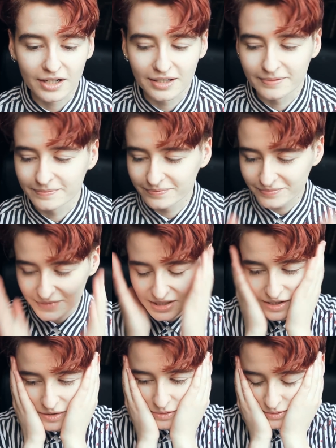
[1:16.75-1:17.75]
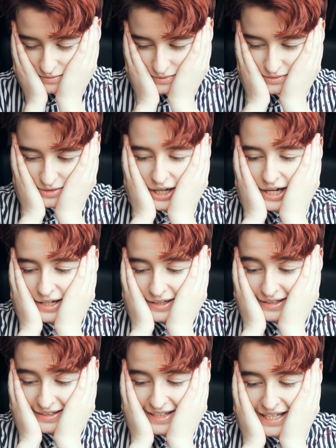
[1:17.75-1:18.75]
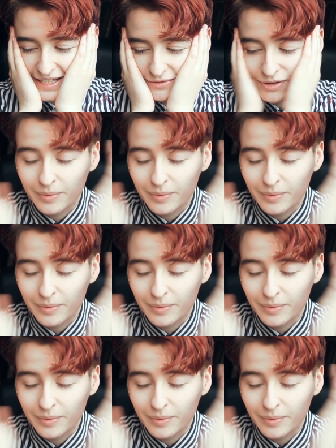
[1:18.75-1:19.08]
Um, so uh, it's